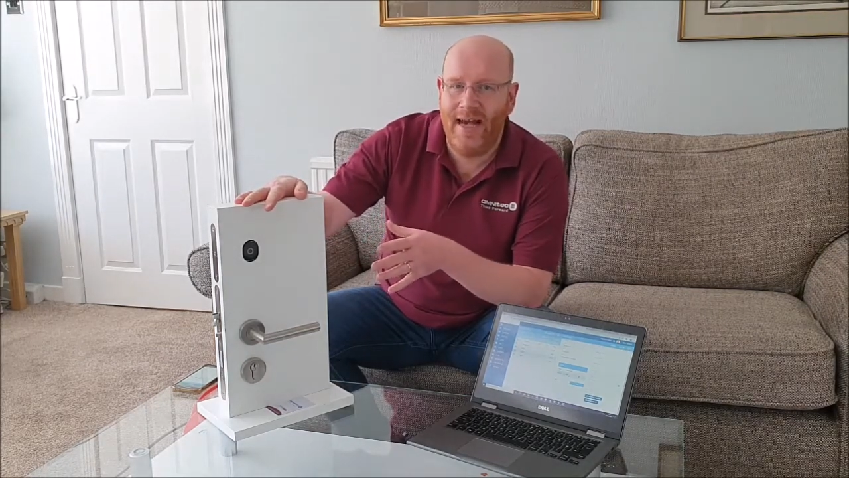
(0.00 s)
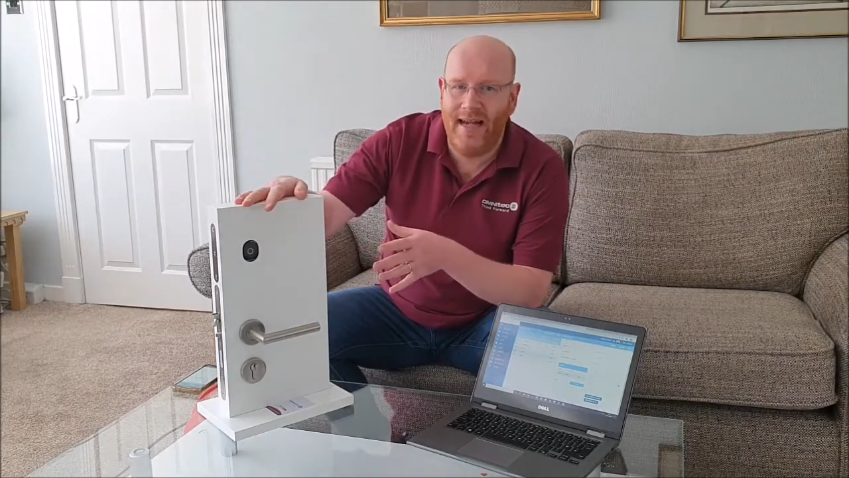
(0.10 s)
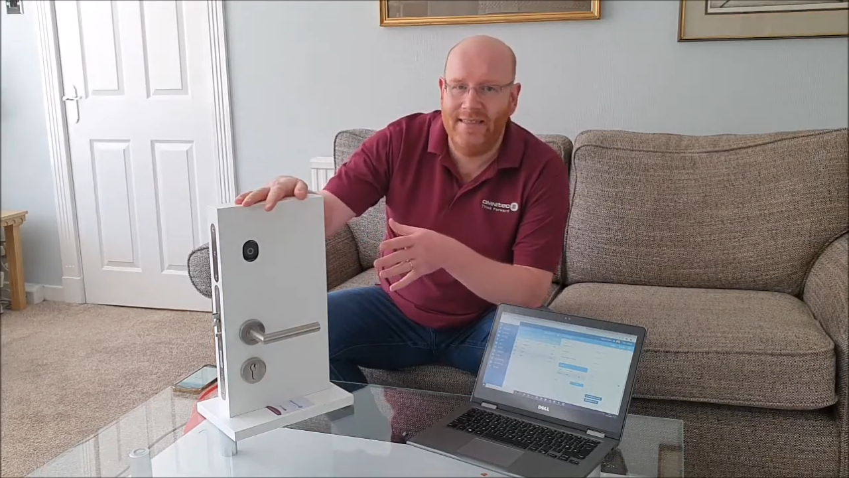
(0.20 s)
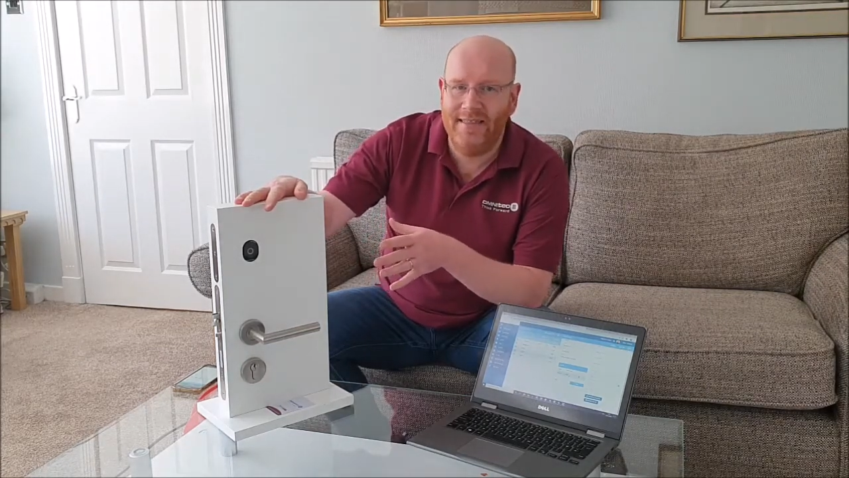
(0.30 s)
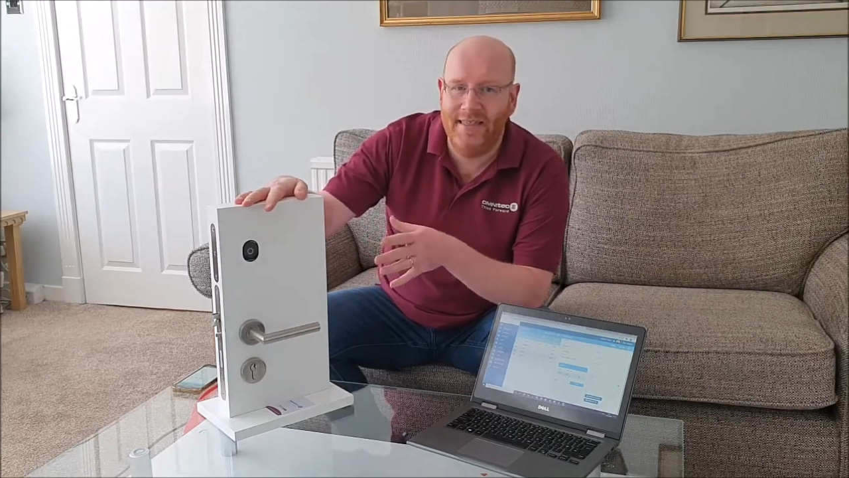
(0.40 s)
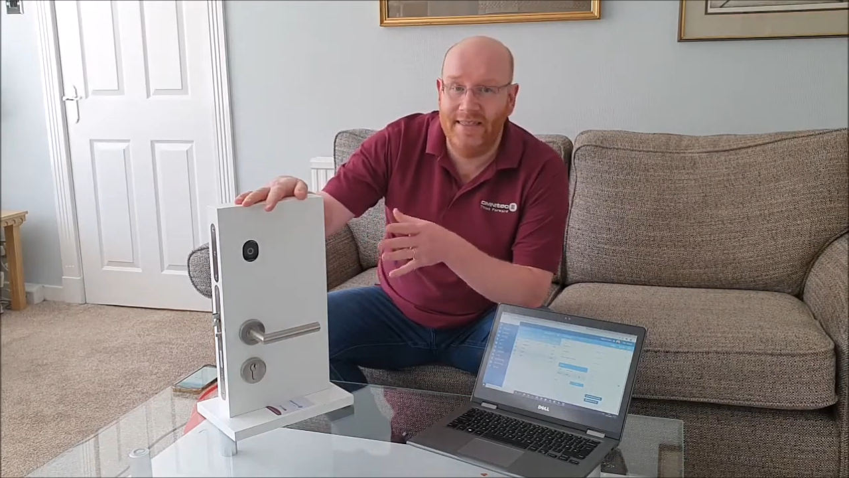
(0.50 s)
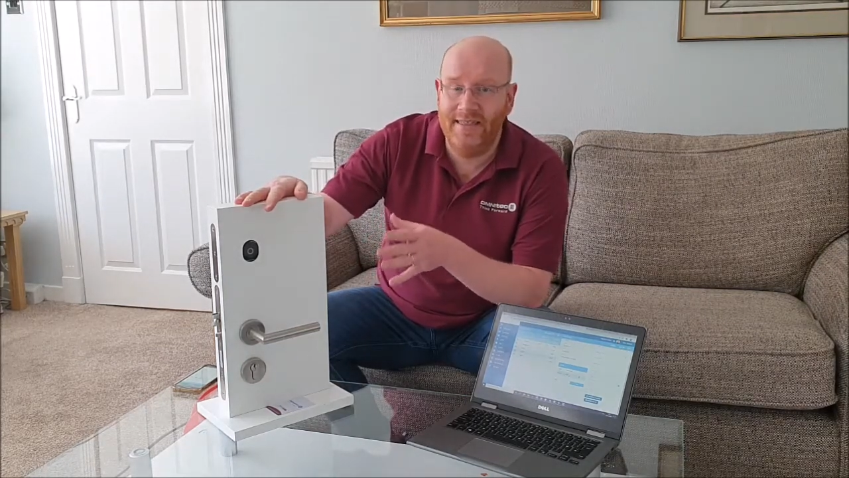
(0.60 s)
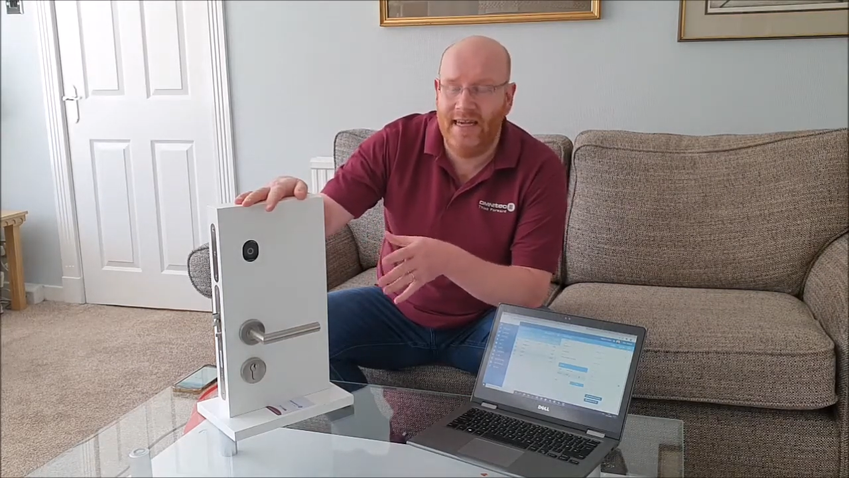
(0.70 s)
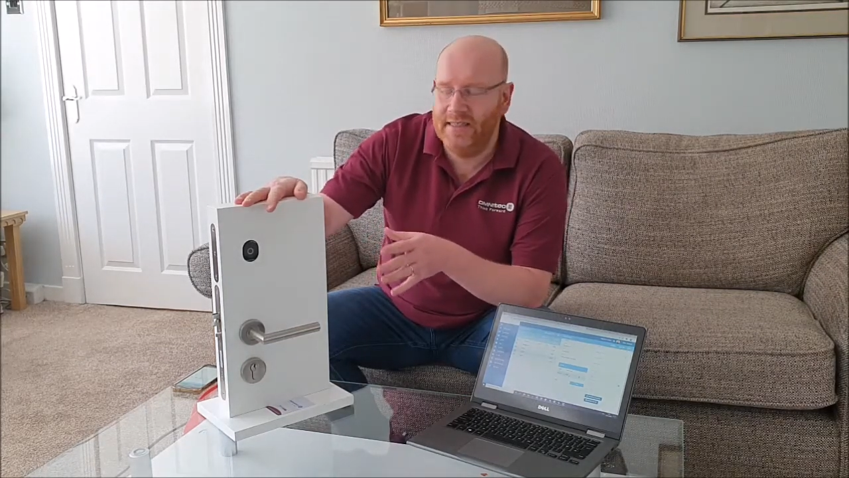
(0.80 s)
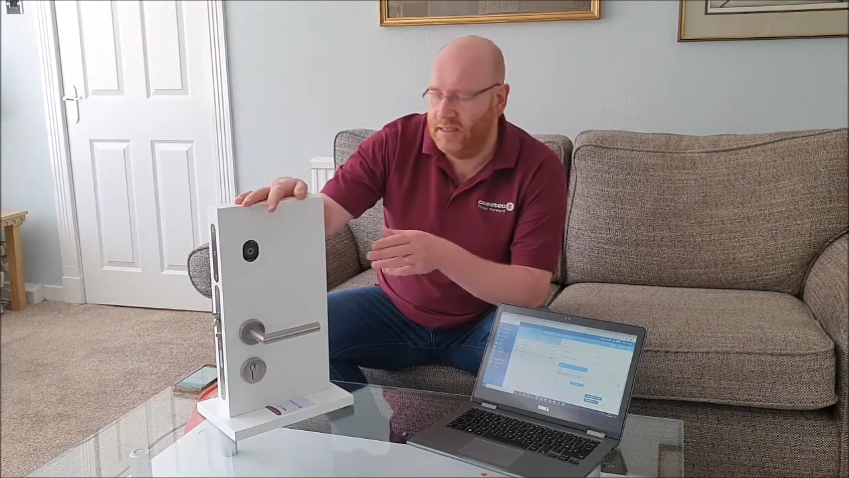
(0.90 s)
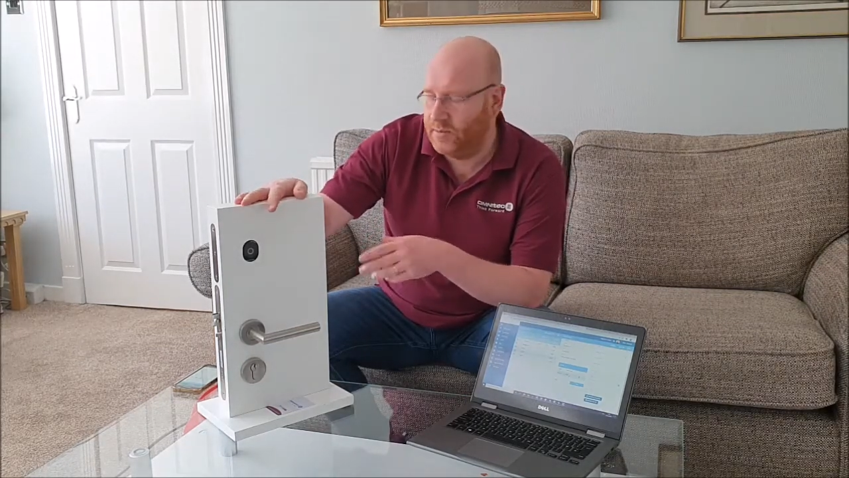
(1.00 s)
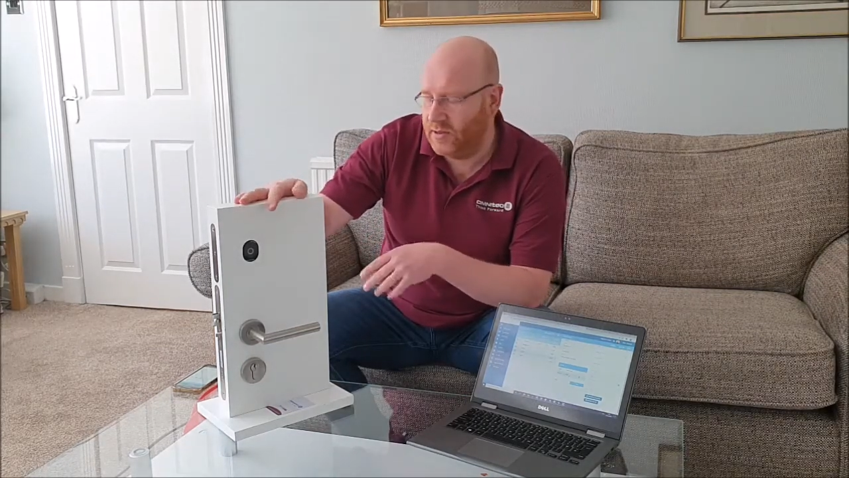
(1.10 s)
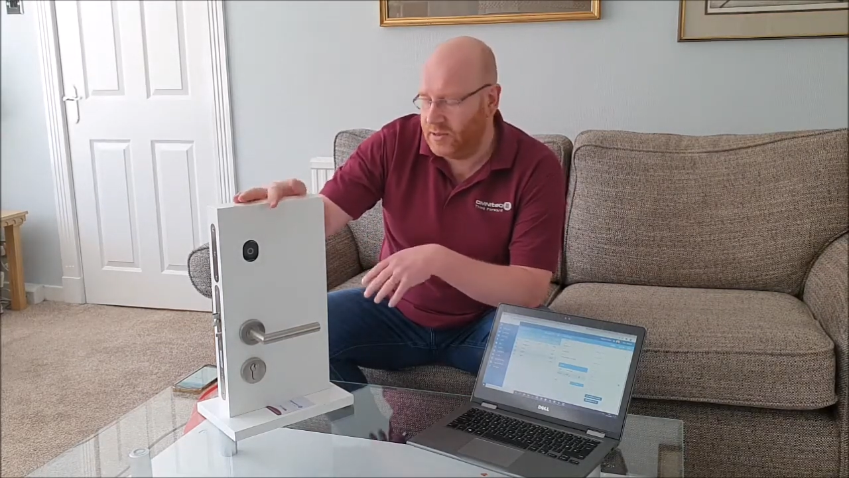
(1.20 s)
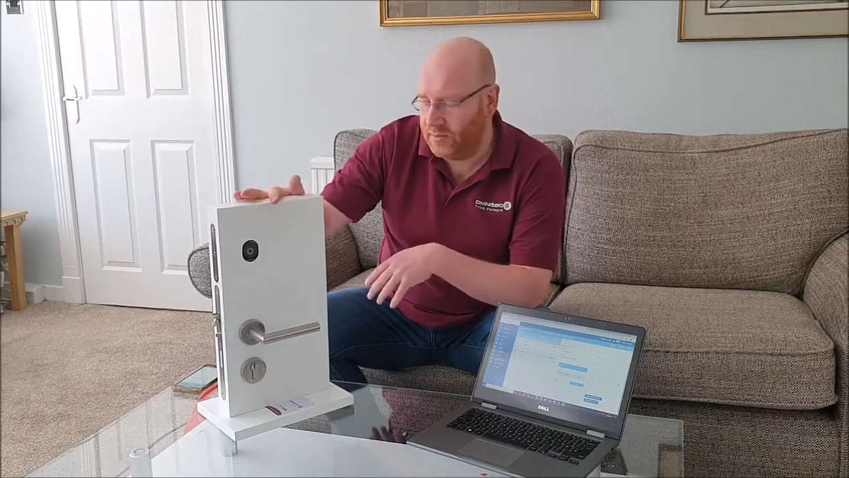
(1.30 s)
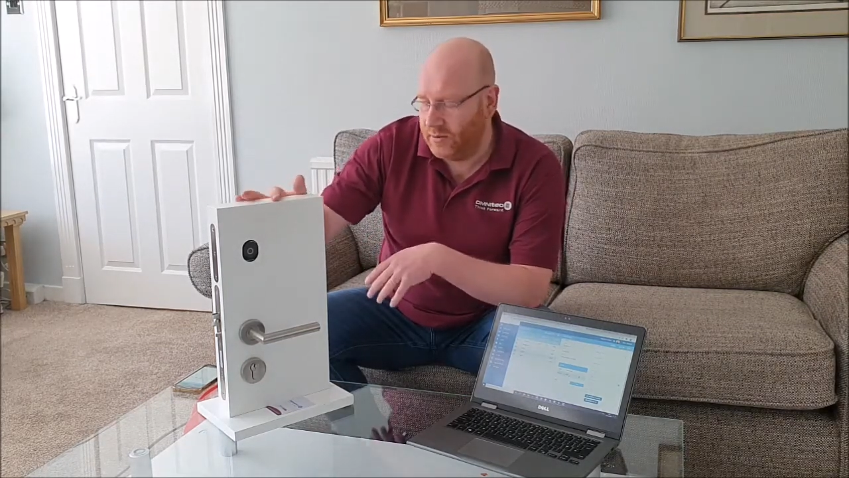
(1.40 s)
as concise as
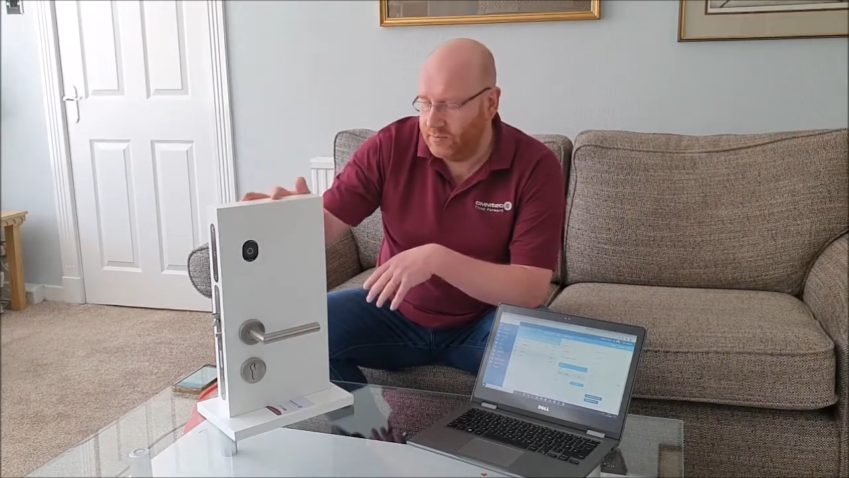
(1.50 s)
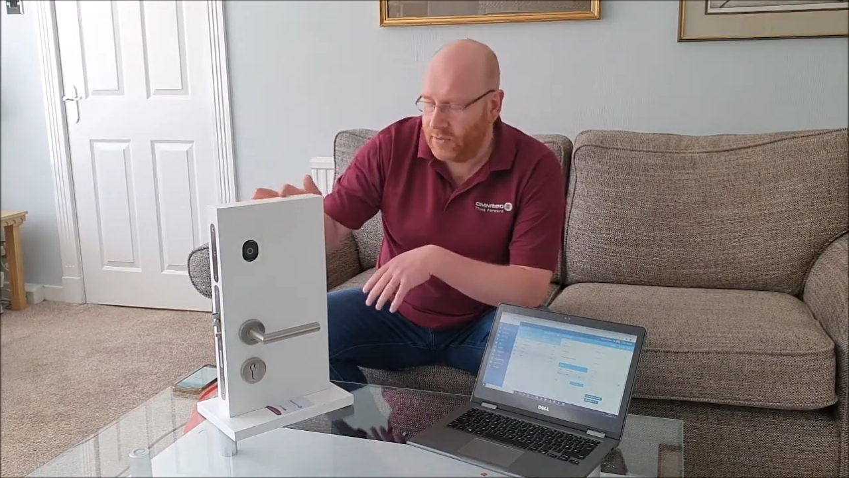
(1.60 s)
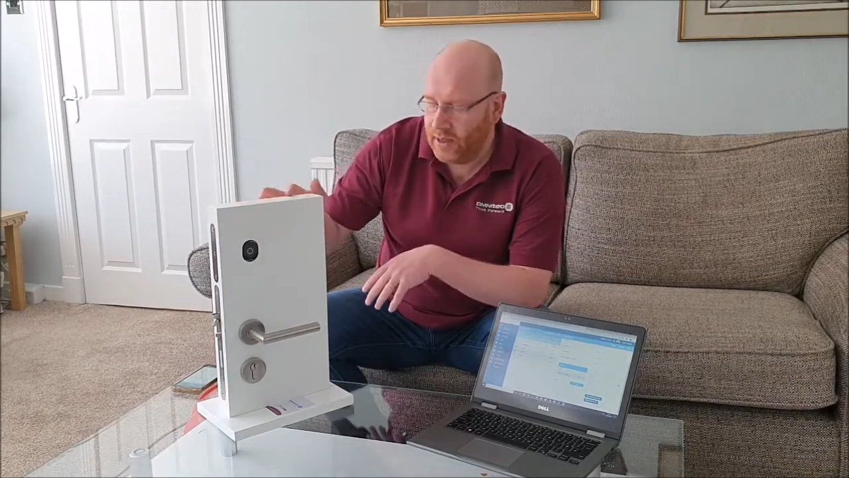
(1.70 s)
possible.